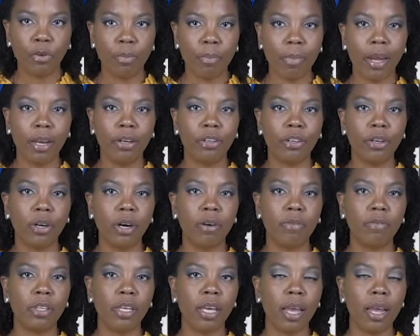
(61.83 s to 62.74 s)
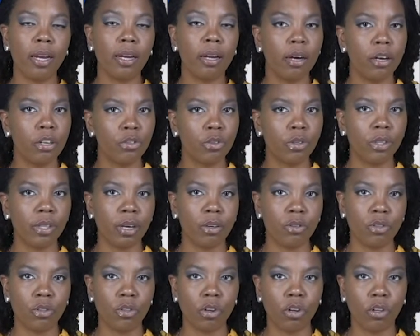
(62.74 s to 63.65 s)
remainder of the
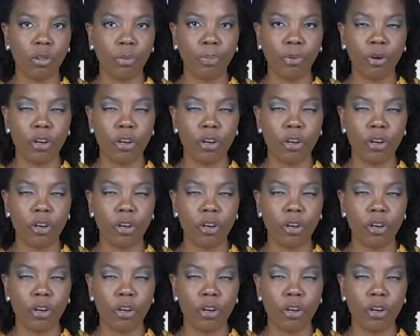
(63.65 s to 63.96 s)
$800,000